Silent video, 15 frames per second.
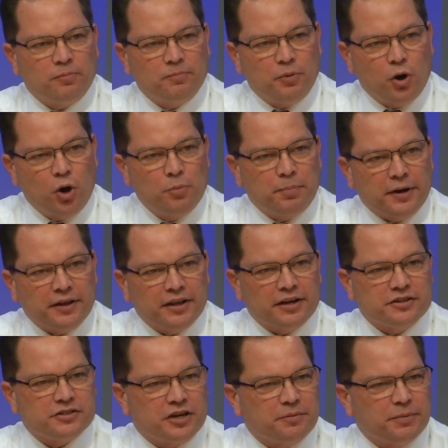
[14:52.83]
hoping
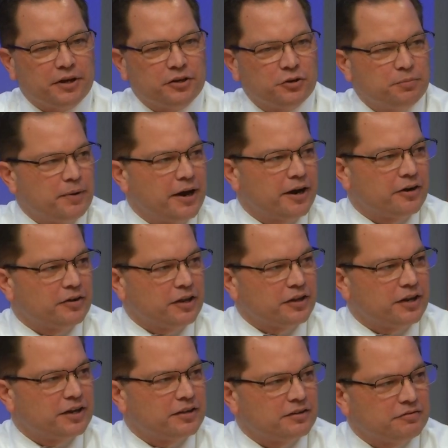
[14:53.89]
there's going to be a new mayor that
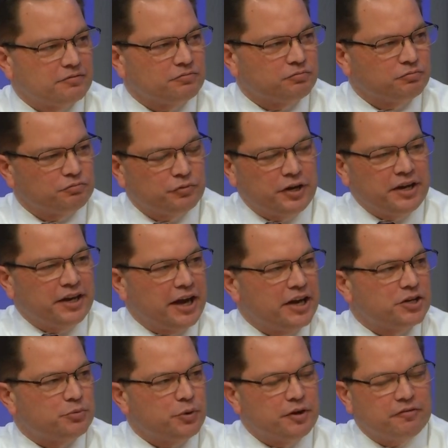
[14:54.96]
they can
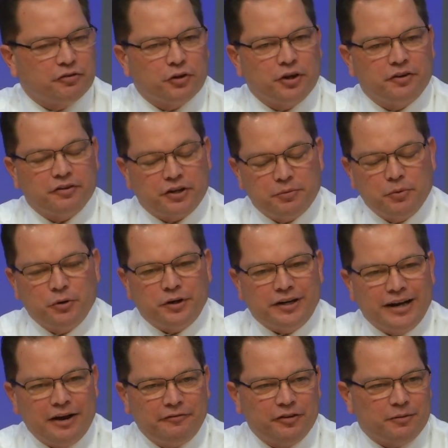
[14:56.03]
re-engage with for the community,
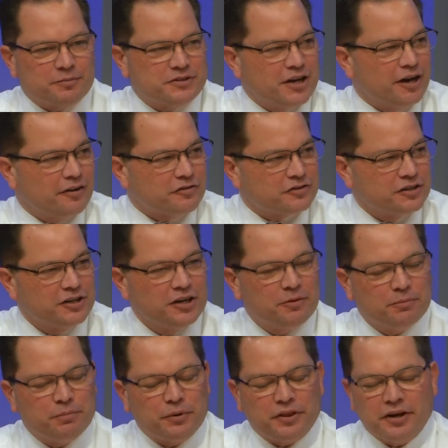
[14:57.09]
not for themselves,
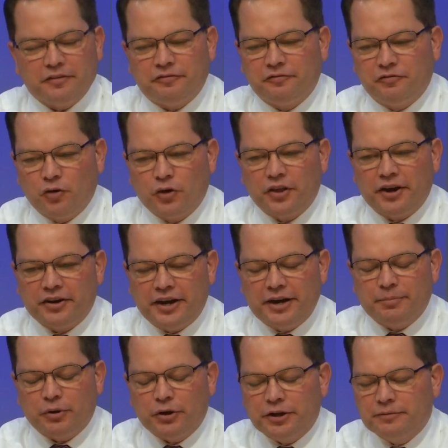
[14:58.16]
but for their
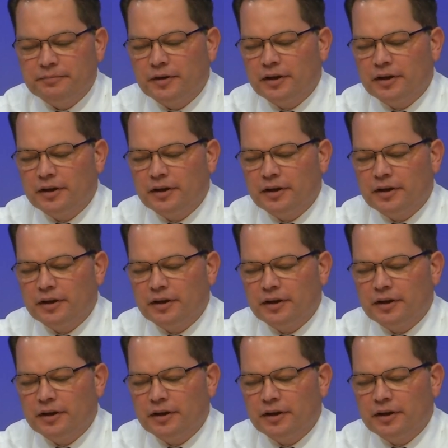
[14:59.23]
neighborhood.